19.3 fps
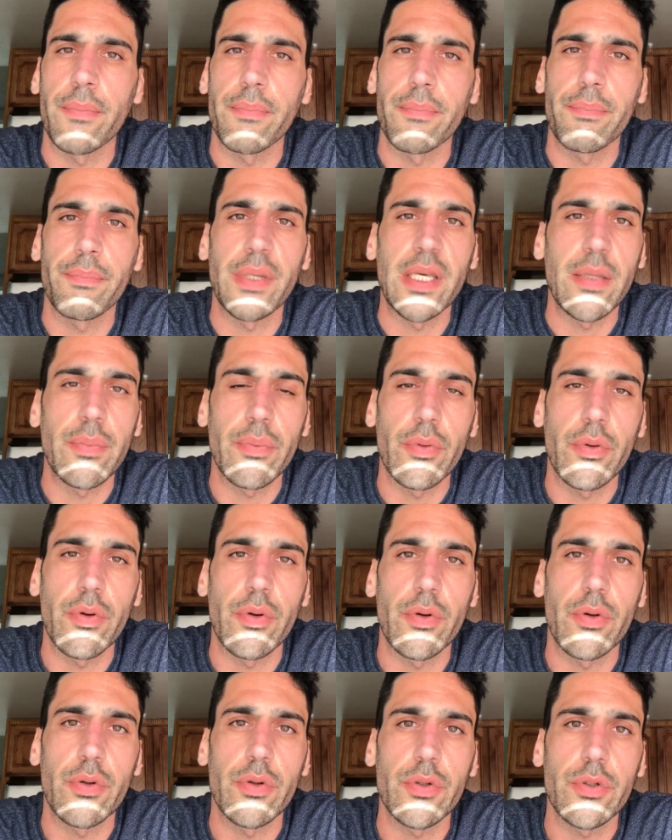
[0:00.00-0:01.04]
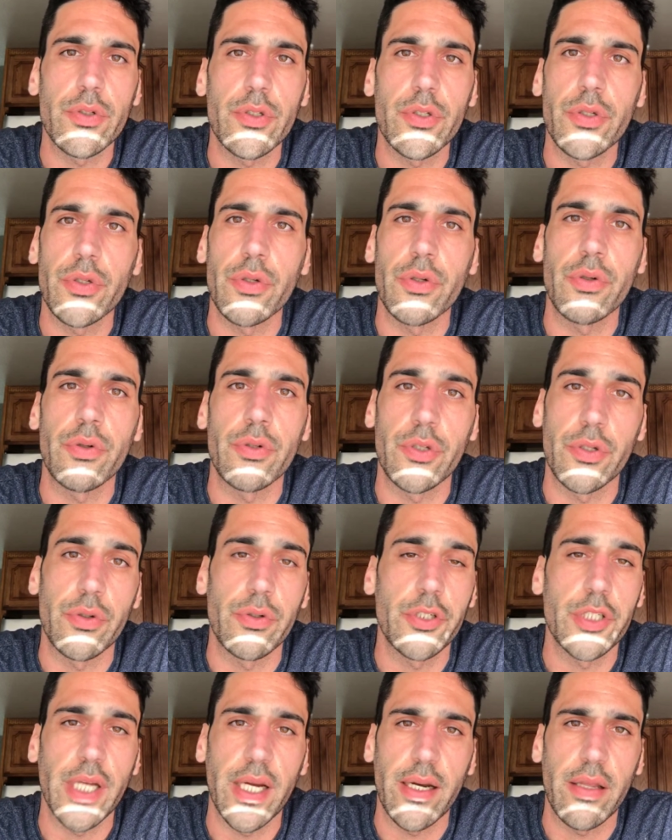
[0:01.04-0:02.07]
people to do
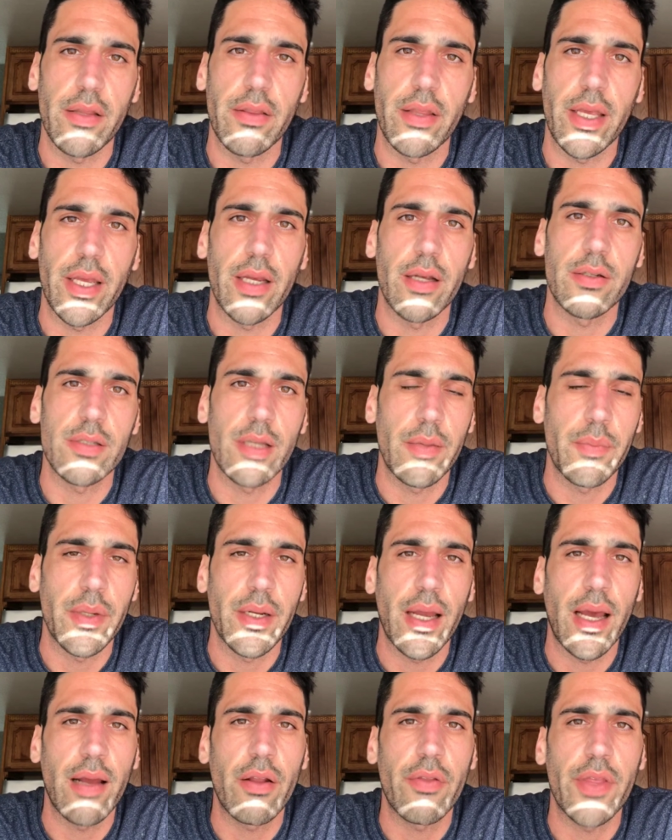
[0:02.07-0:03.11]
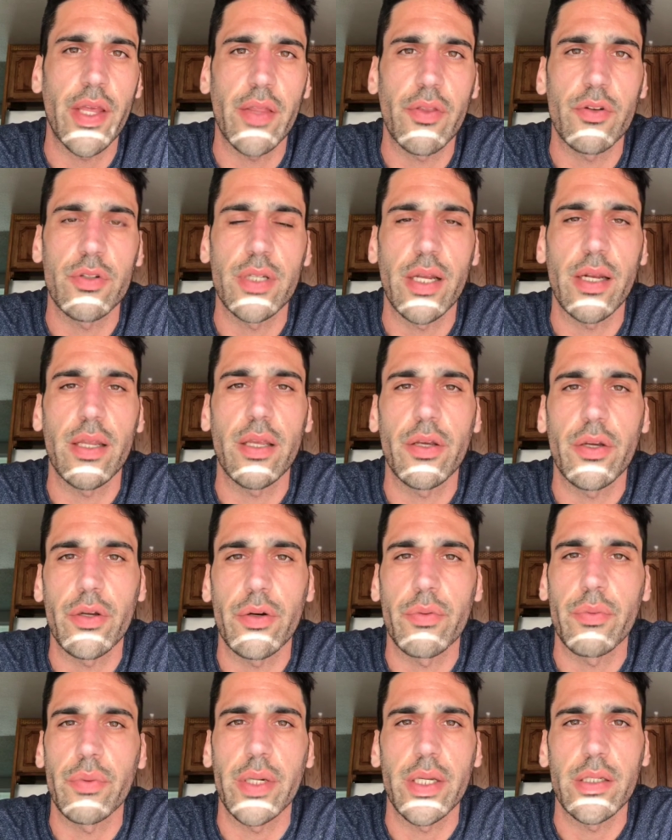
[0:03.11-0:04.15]
shady things. I mean, I don't think there's any good
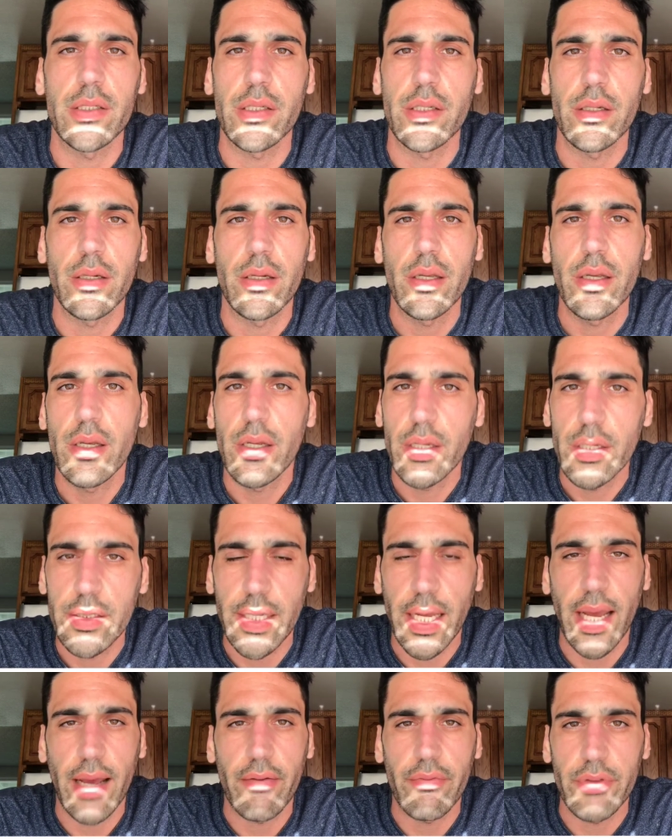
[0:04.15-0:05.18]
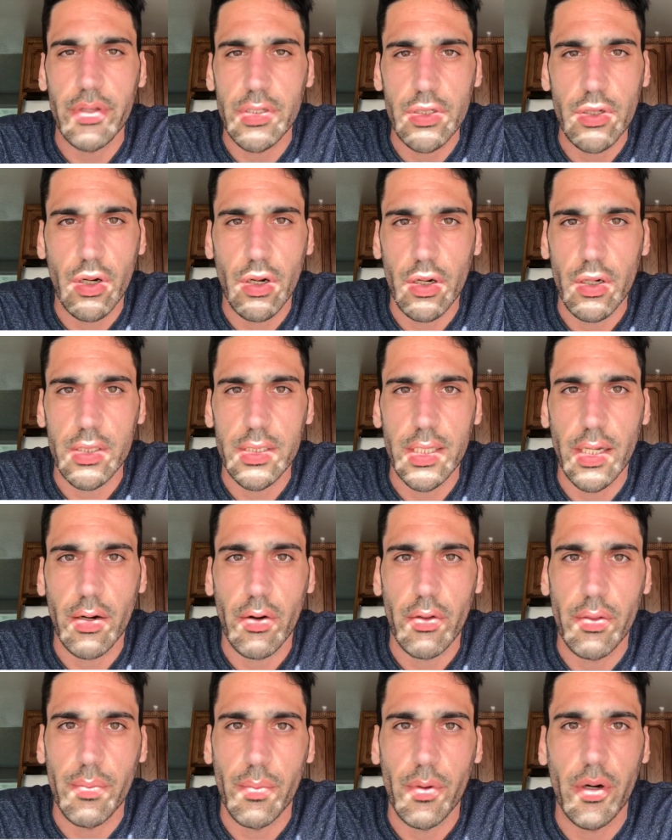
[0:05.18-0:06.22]
reason to have these cards out on
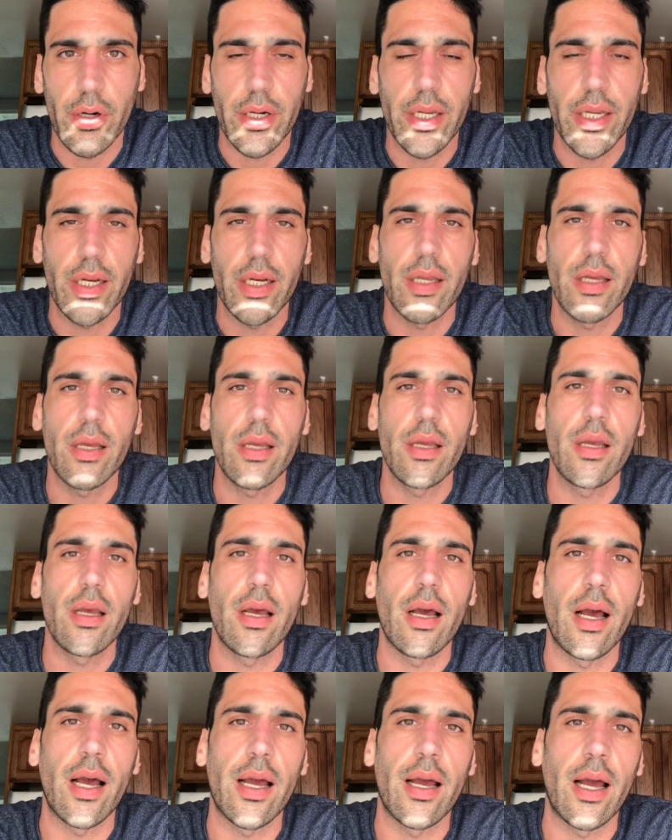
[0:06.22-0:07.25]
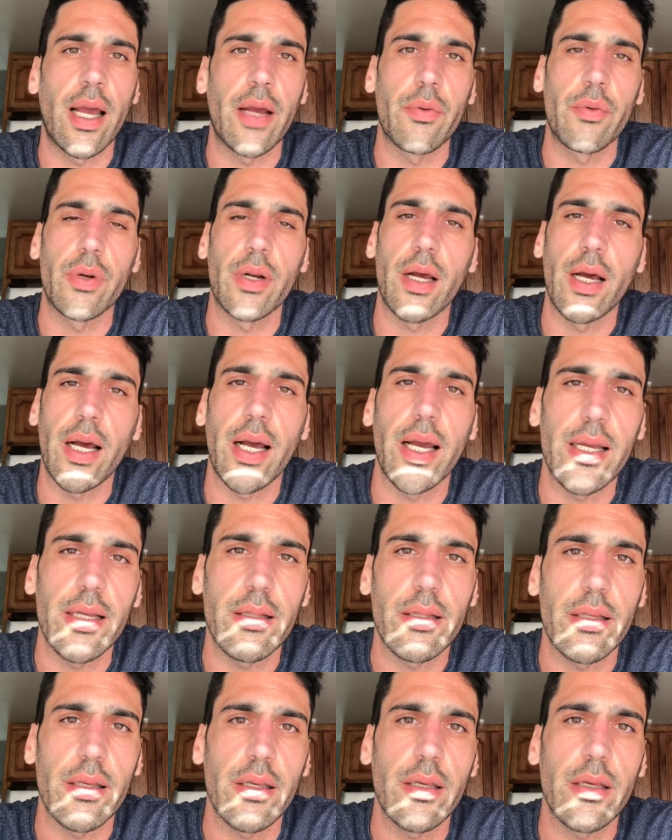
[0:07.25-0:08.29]
the market. I would
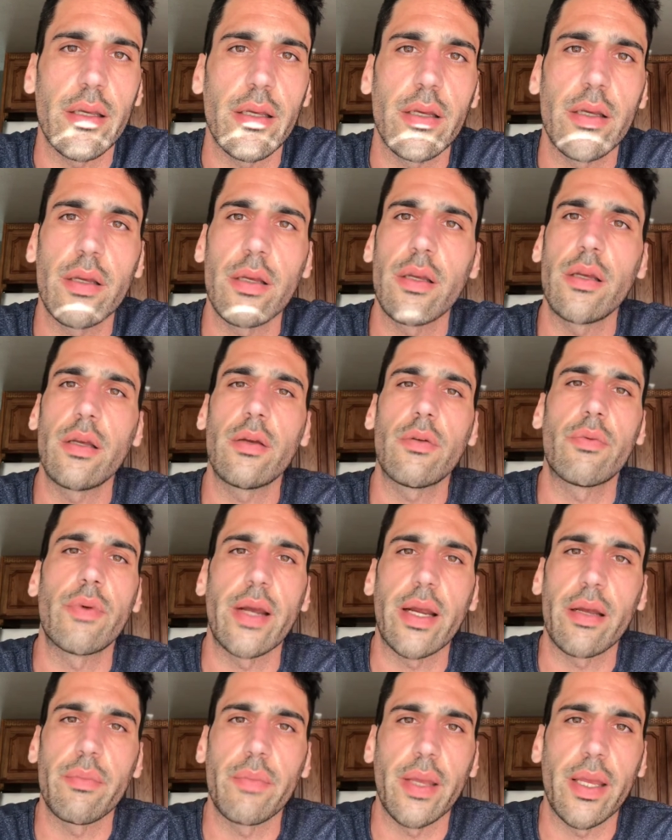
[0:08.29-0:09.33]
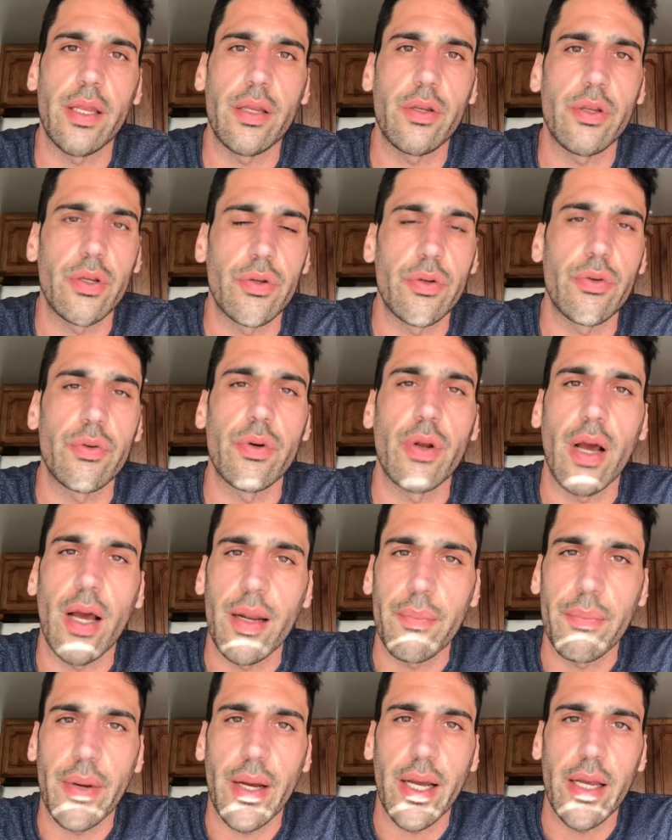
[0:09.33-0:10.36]
highly recommend you do not
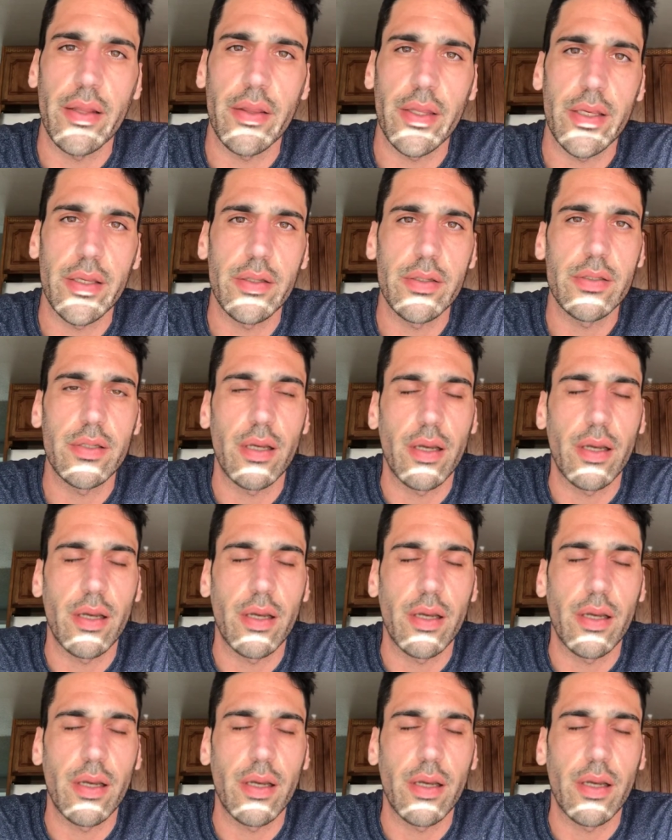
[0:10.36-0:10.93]
buy these.